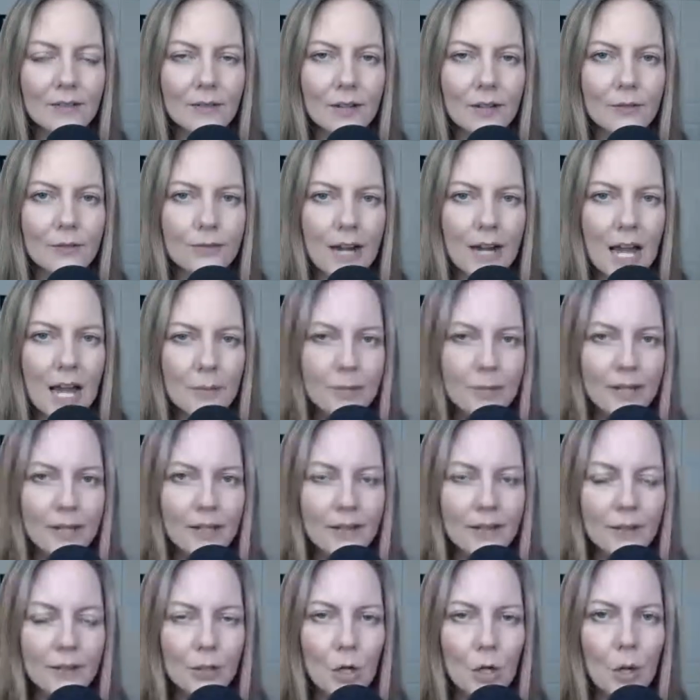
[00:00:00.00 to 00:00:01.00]

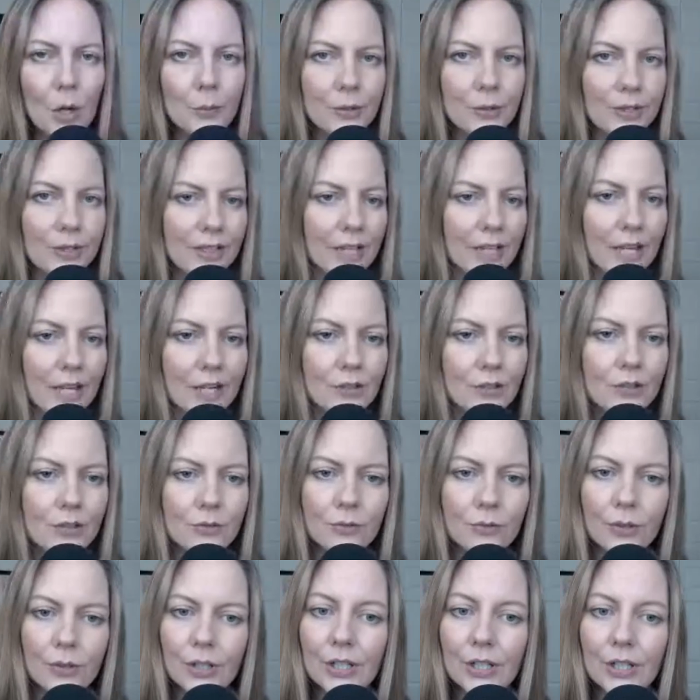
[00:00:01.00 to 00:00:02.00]
wrapping the communication
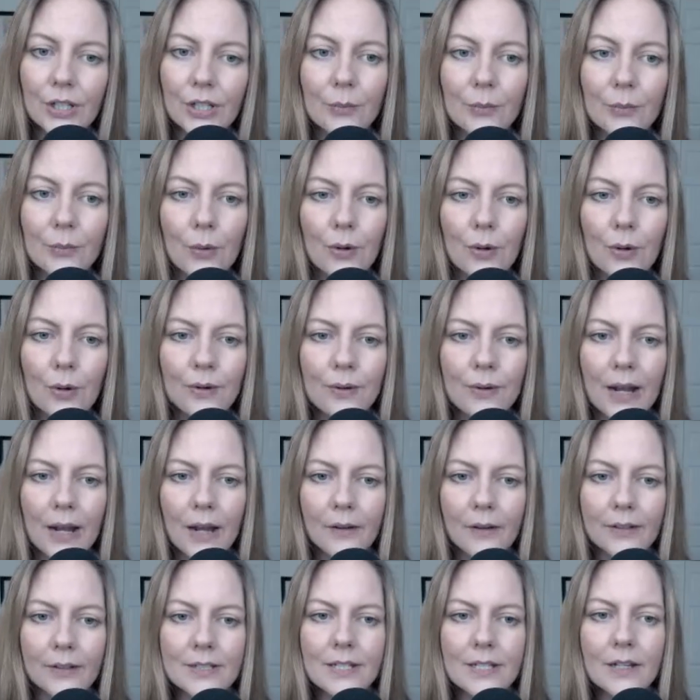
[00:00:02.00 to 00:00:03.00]
really more
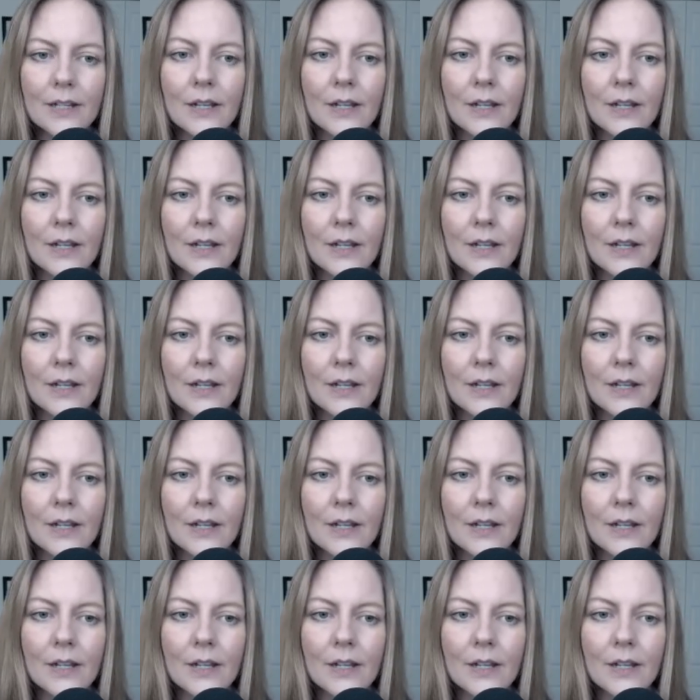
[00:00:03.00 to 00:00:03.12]
around